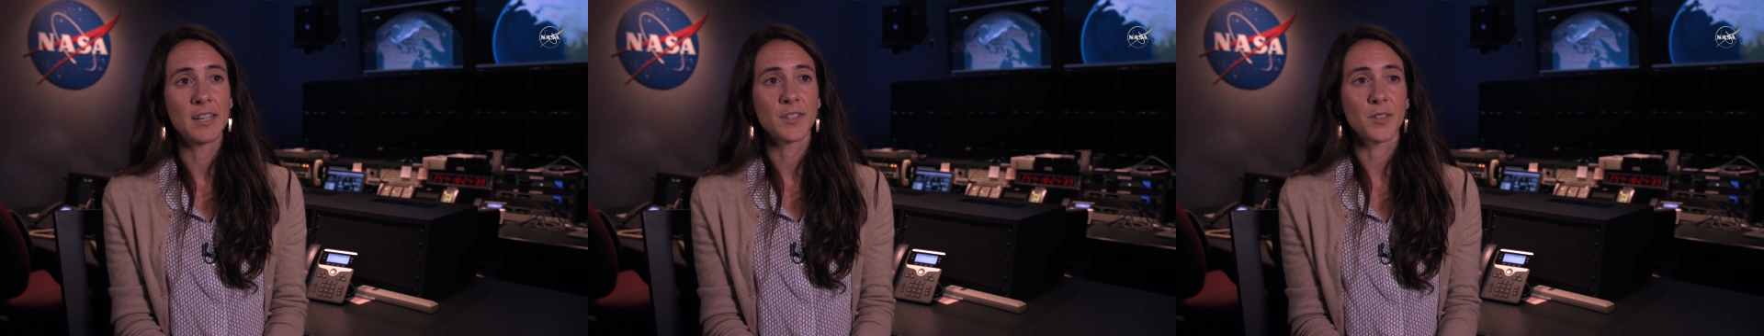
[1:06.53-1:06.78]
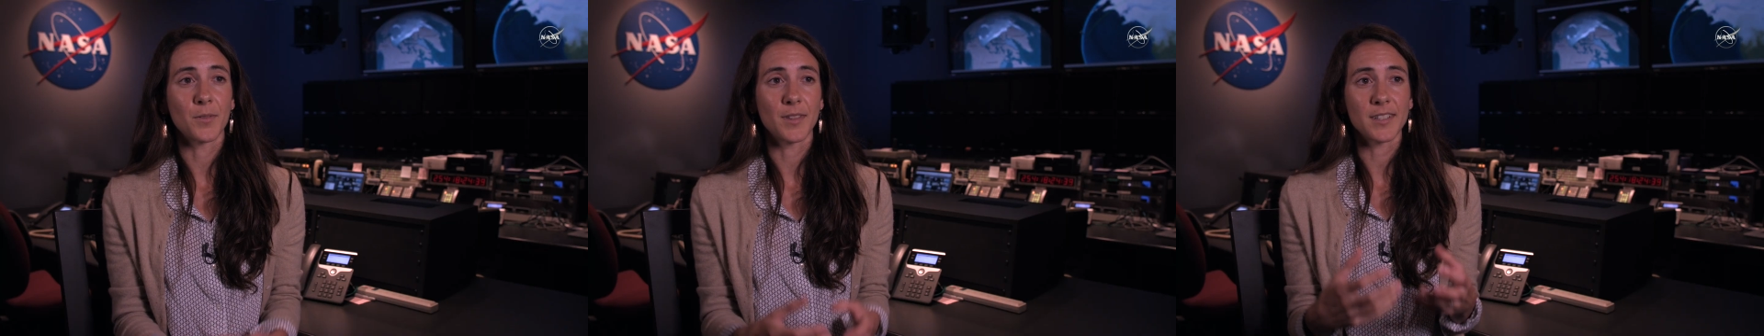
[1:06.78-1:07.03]

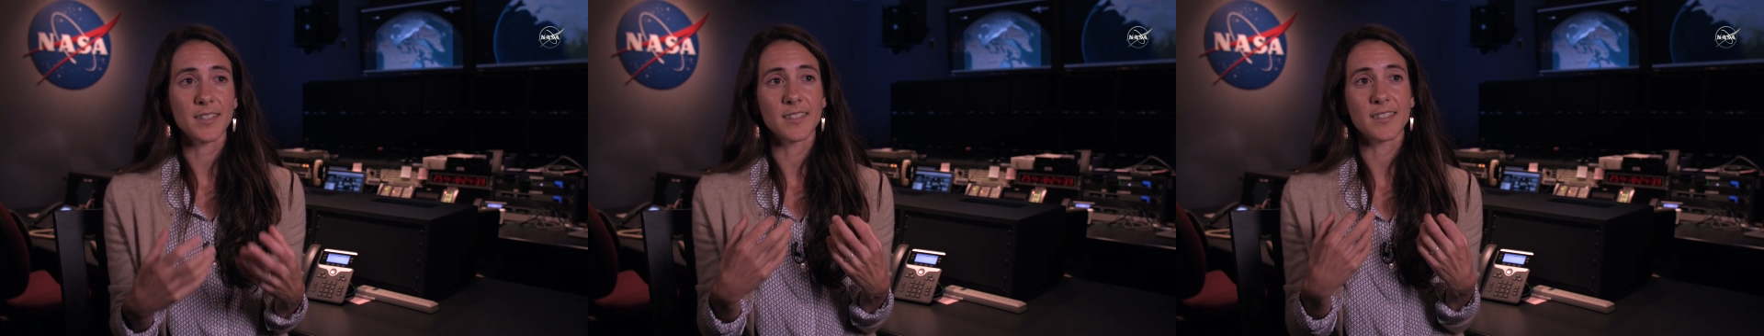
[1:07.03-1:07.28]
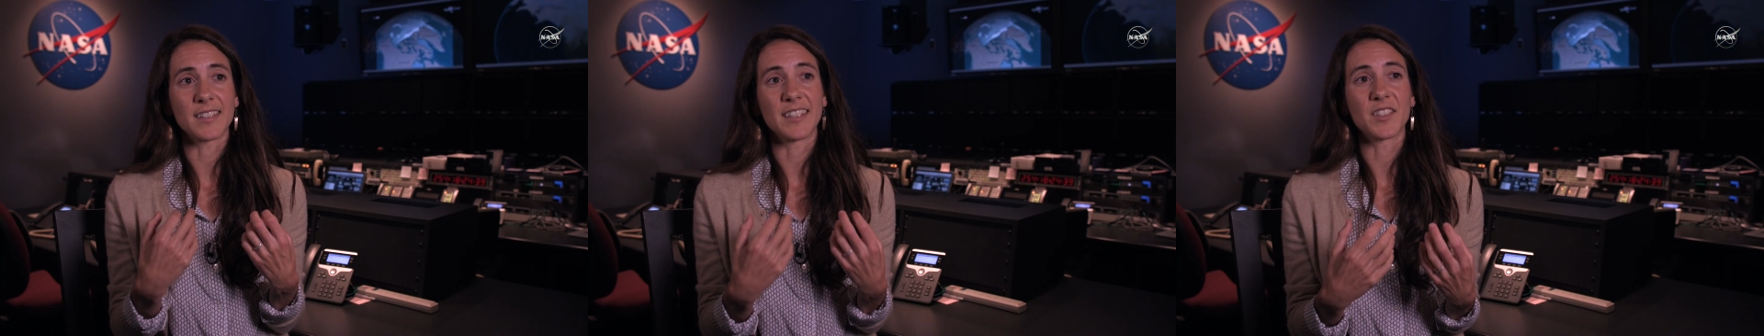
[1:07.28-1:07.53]
So this
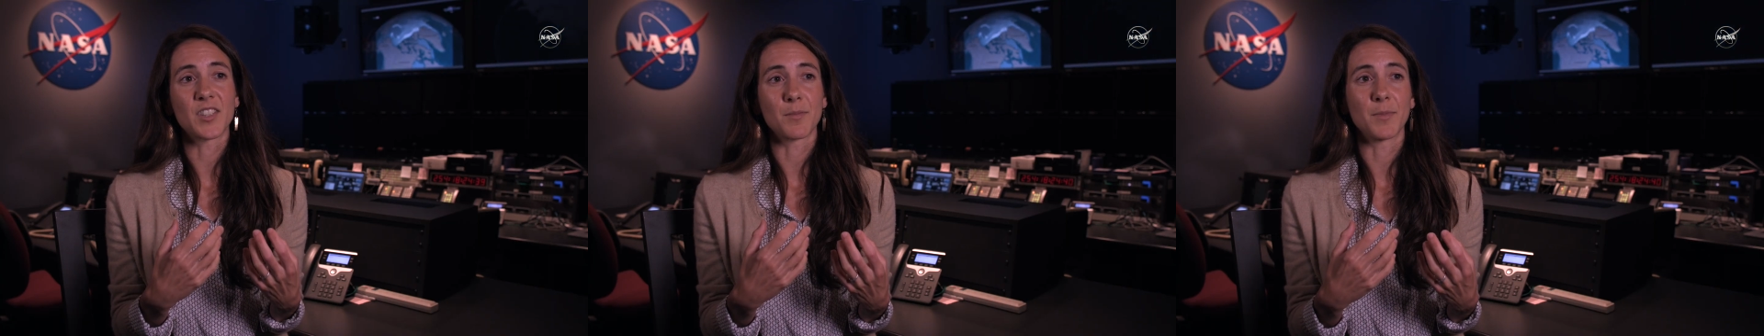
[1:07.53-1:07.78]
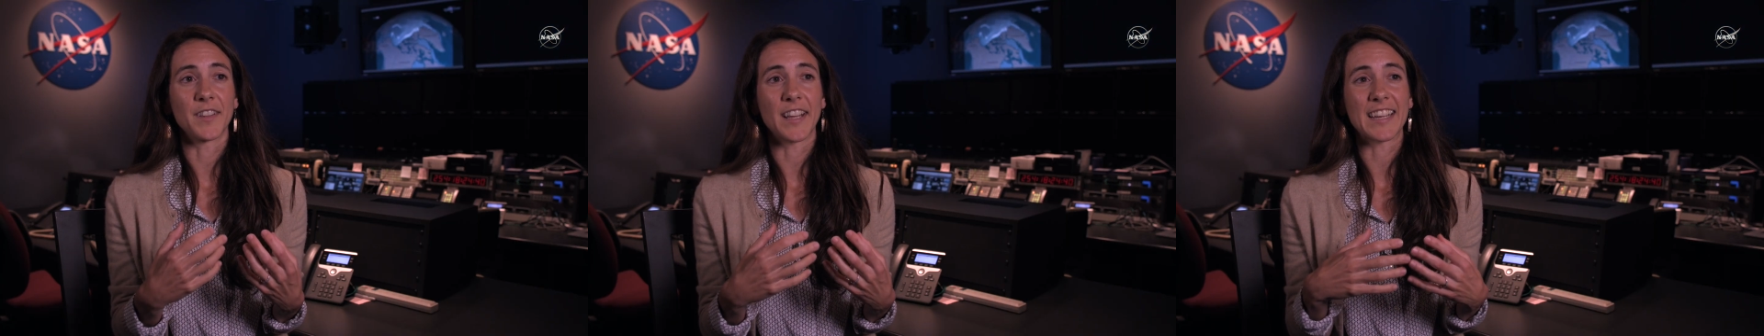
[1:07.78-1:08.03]
is an
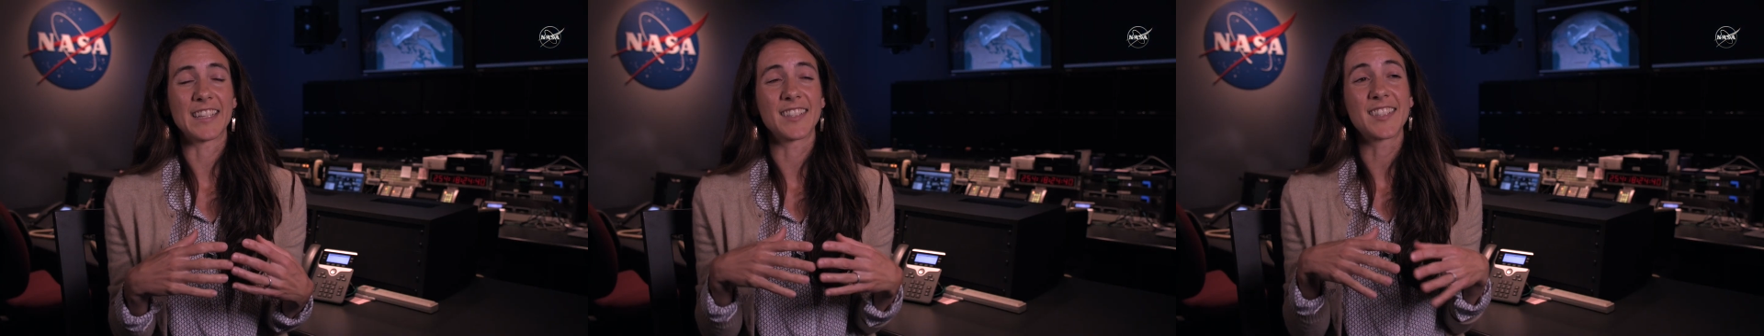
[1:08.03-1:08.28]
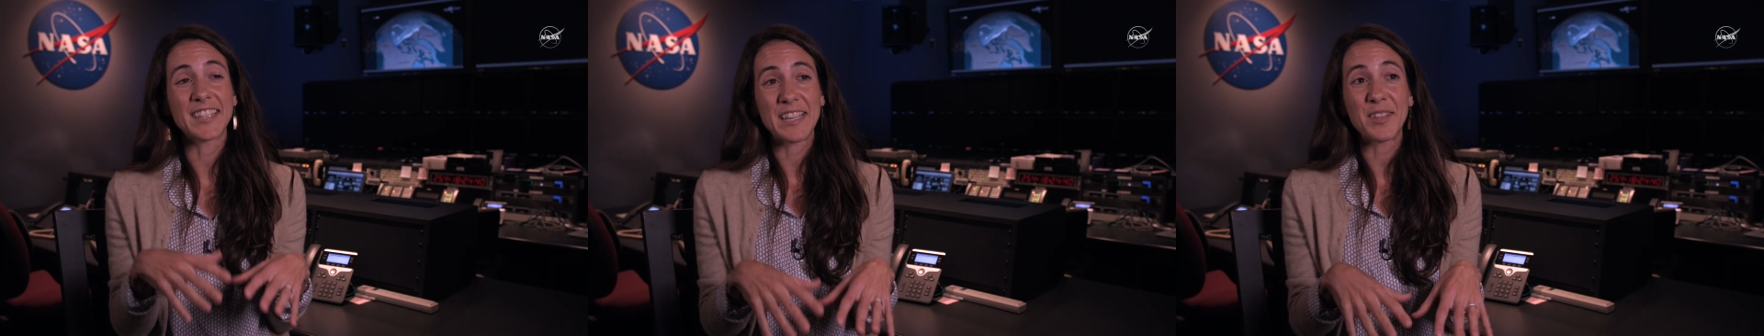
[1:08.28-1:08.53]
instrument that can
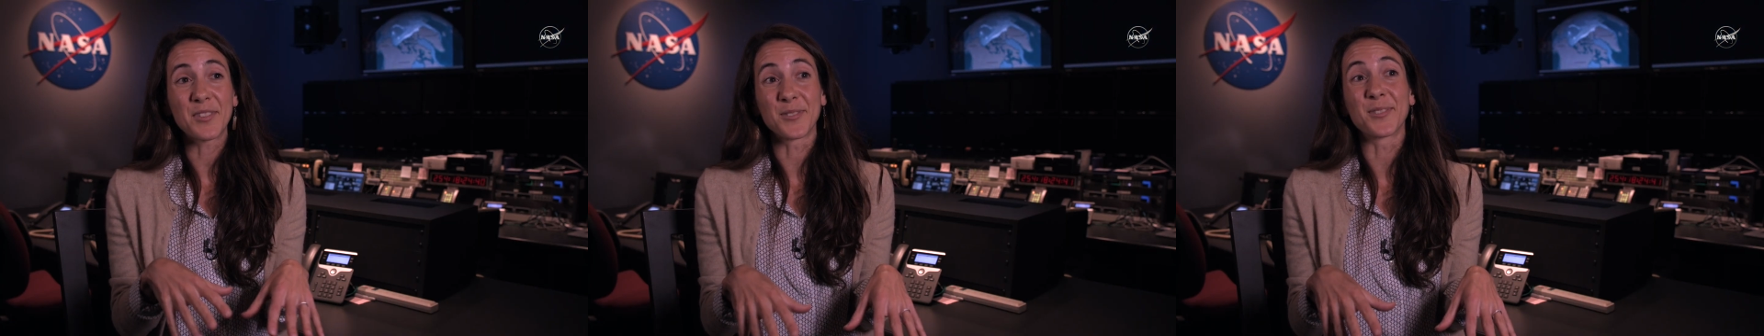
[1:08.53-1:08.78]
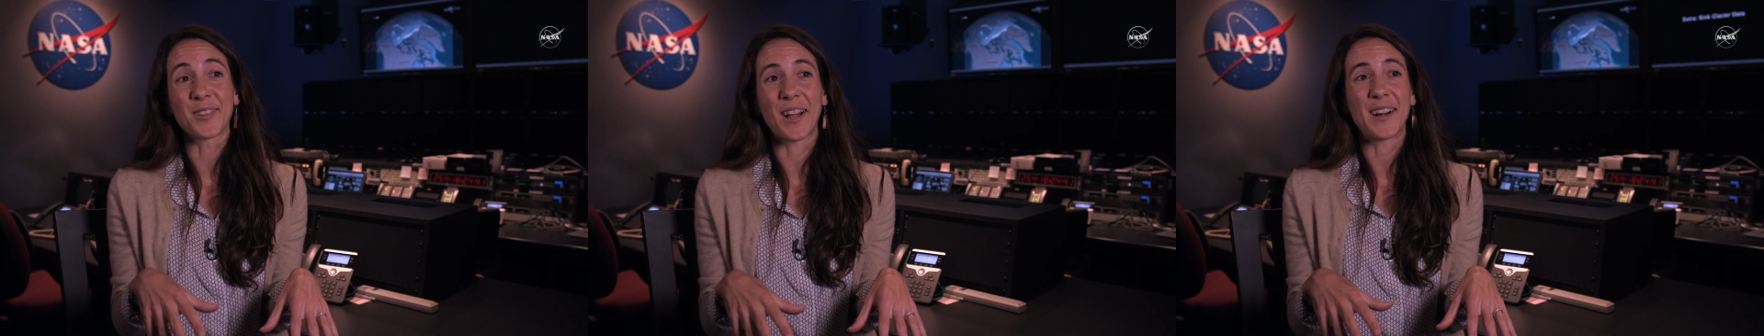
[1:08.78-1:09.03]
see
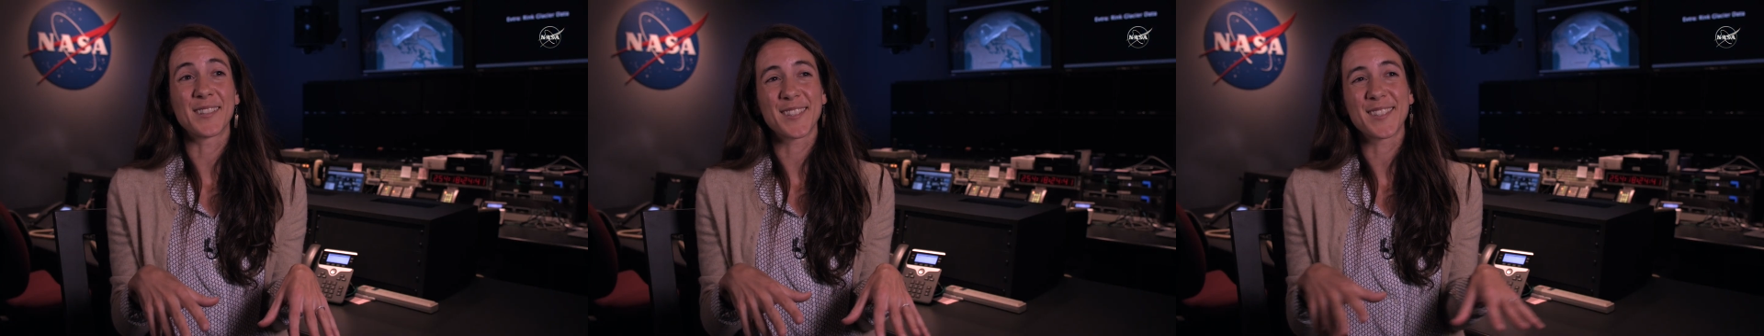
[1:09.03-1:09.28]
through clouds,